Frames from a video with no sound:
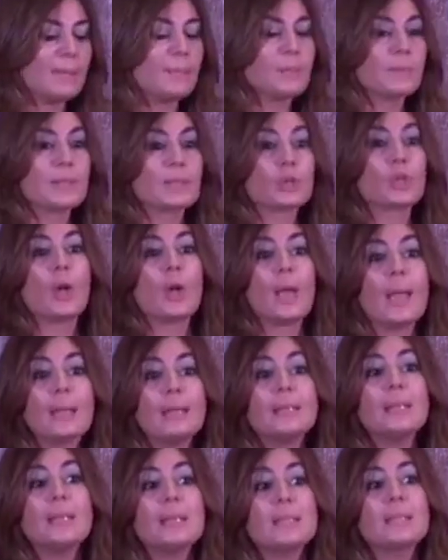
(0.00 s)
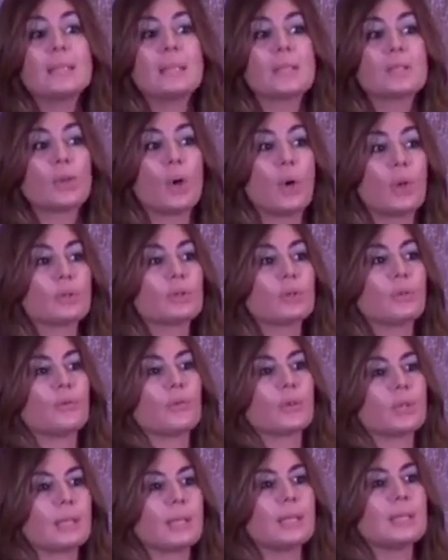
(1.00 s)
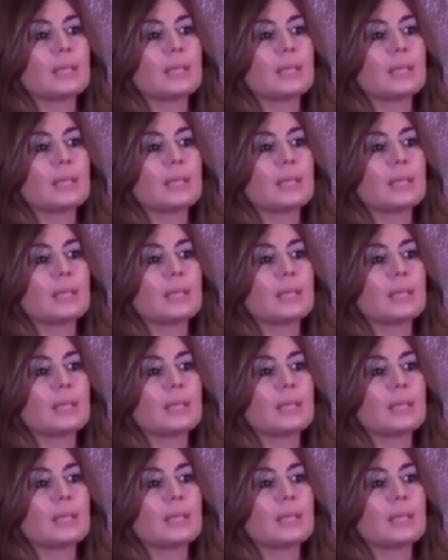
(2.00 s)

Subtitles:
So this is also for the